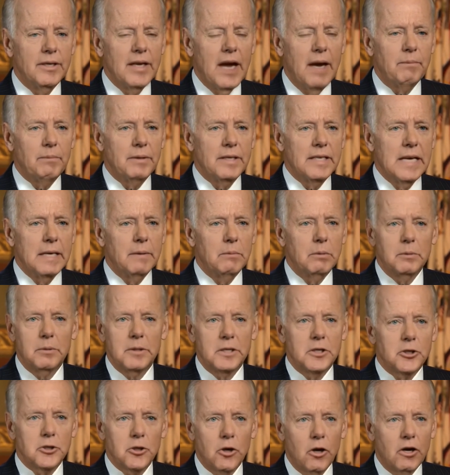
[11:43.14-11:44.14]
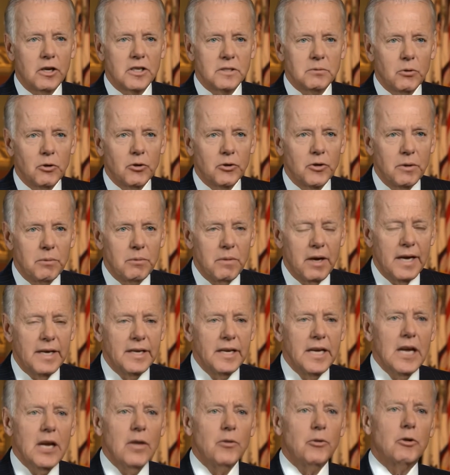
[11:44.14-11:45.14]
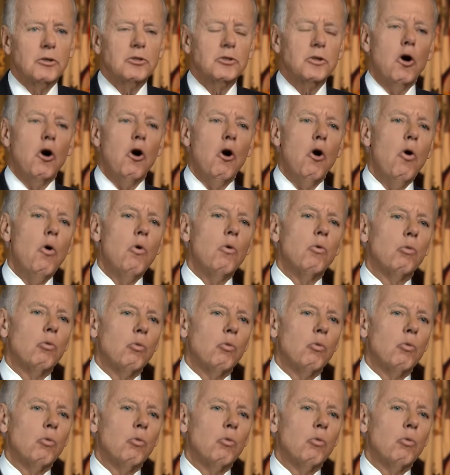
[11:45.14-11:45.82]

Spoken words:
being able to be charged more than men. There's a whole